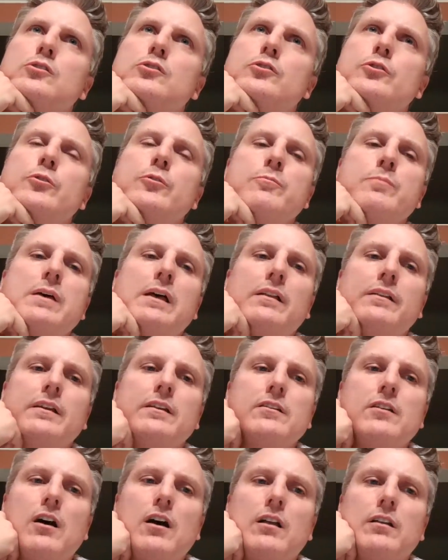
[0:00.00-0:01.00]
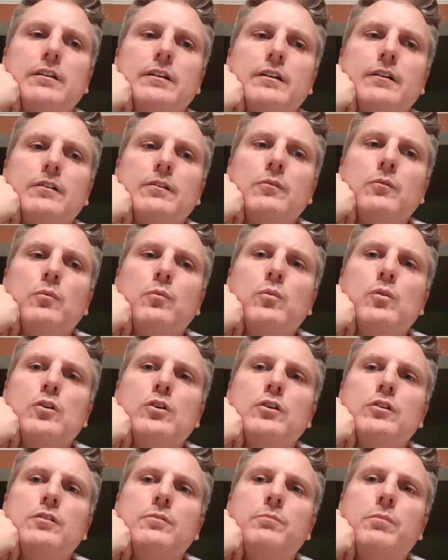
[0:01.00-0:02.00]
$2 million
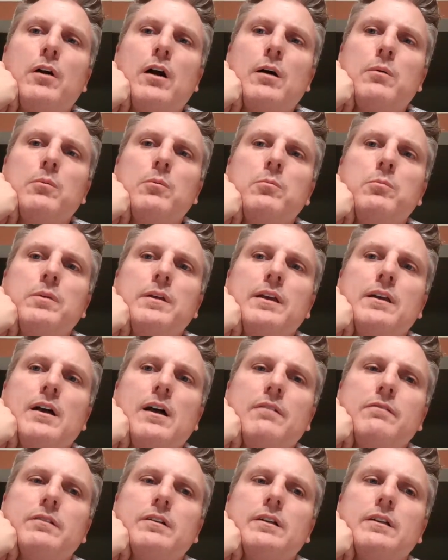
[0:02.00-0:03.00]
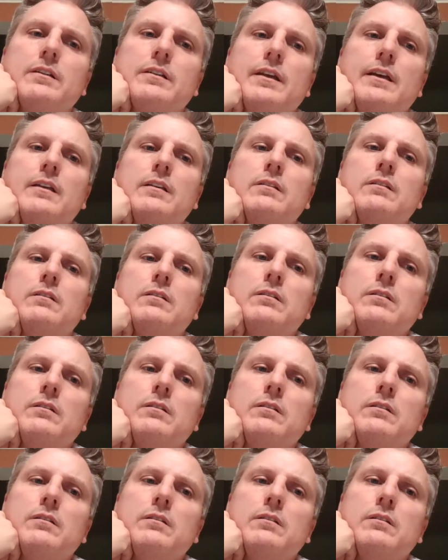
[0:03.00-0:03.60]
would probably cover it then.